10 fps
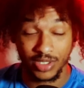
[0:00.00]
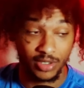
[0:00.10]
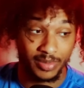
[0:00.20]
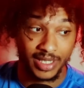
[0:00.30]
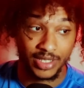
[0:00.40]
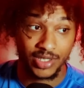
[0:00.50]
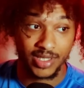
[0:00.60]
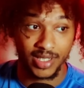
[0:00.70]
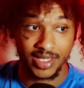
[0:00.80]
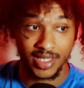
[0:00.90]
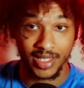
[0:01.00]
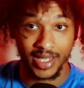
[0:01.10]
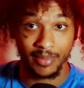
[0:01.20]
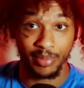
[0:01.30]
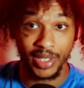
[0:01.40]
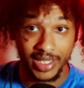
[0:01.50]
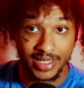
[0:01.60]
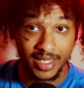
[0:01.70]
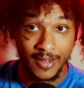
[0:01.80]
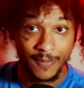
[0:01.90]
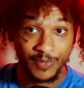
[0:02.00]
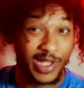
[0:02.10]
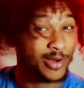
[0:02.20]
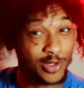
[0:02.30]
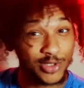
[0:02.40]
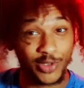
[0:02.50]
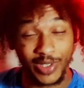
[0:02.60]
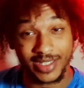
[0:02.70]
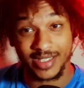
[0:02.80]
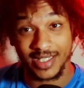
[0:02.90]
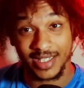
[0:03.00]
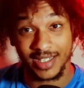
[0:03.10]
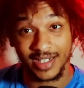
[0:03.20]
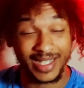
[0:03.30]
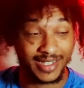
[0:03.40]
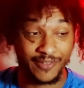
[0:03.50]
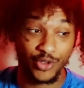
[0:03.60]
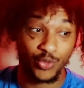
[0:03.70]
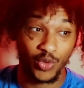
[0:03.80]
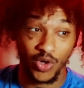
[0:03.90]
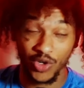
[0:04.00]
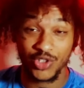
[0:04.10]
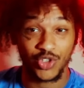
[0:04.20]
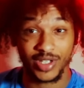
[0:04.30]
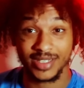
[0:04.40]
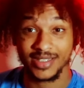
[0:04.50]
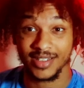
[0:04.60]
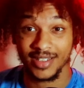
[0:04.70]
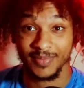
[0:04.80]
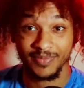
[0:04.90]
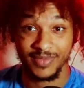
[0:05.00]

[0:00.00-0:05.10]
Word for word: It'll be interesting to see that. But I'd also like to see, and if you are trying to,